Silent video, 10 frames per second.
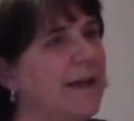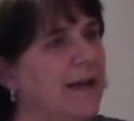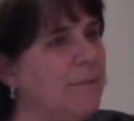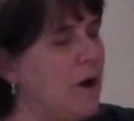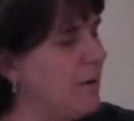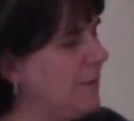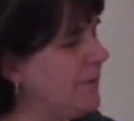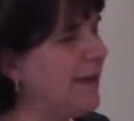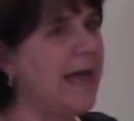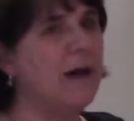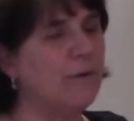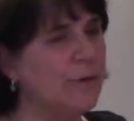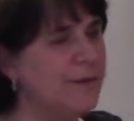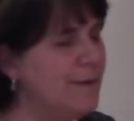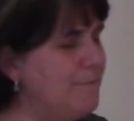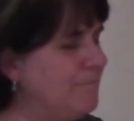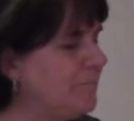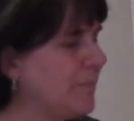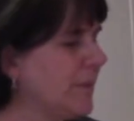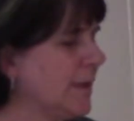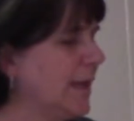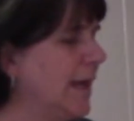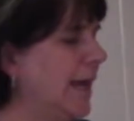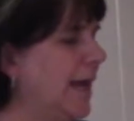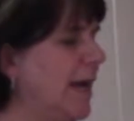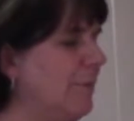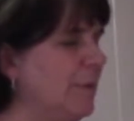arm of the algorithm, and